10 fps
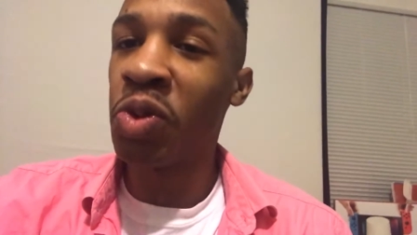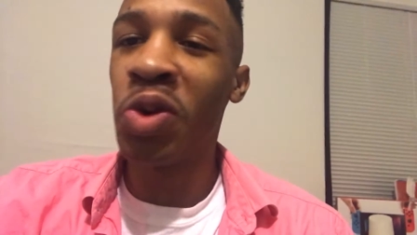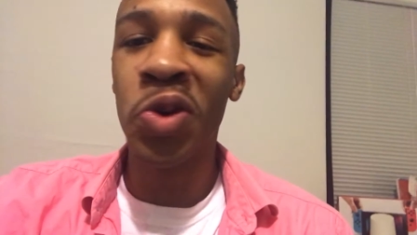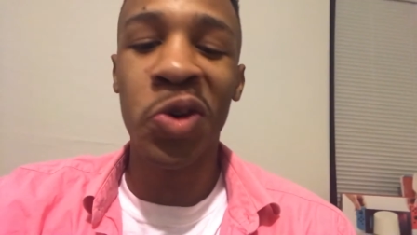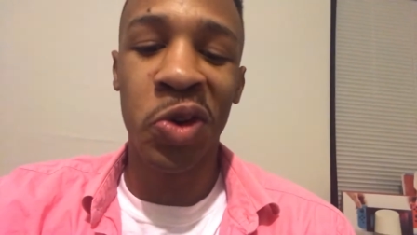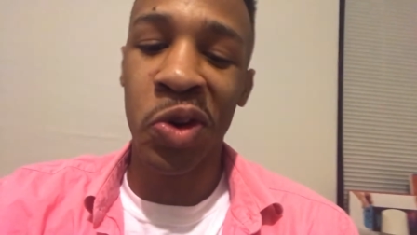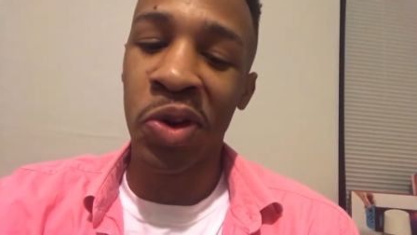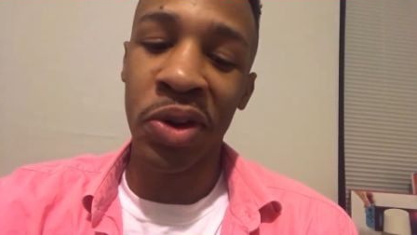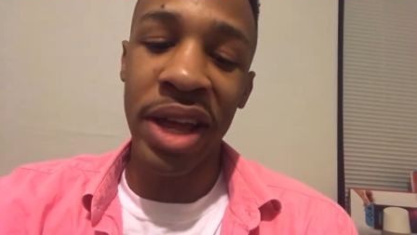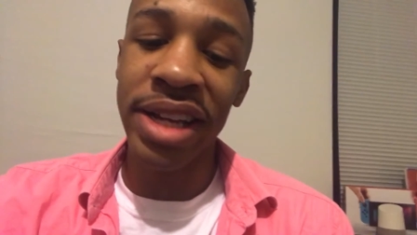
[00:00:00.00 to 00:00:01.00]
Woo!
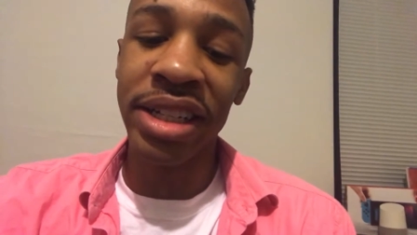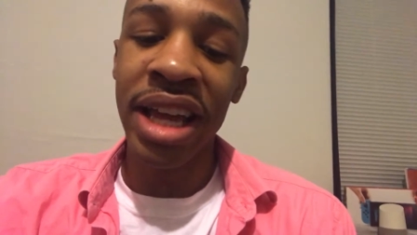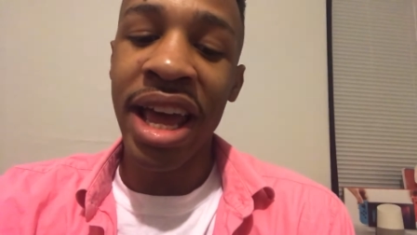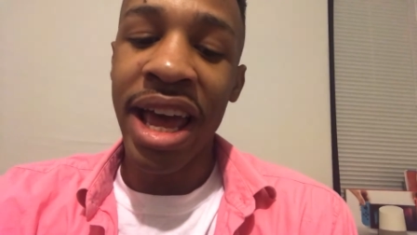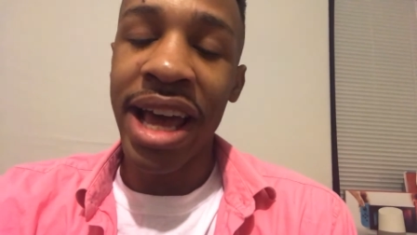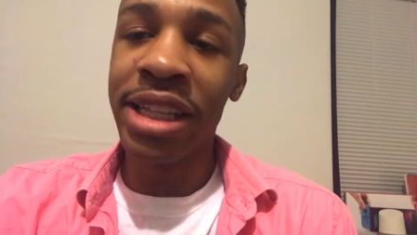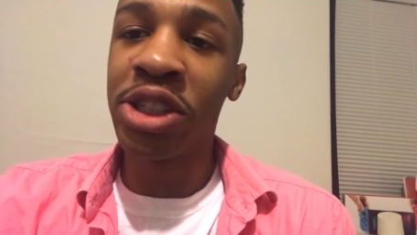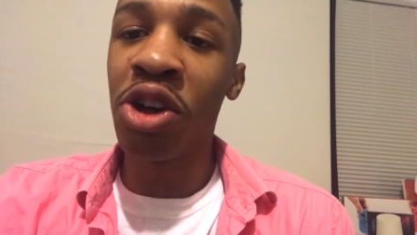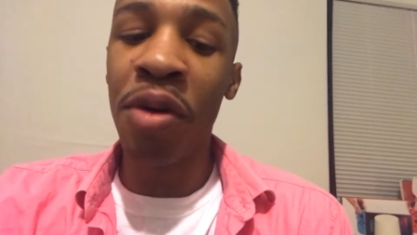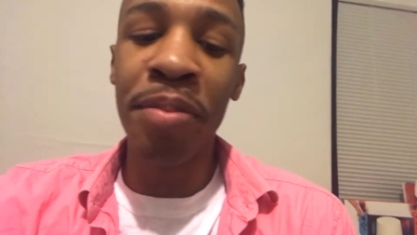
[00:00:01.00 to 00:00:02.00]
It's so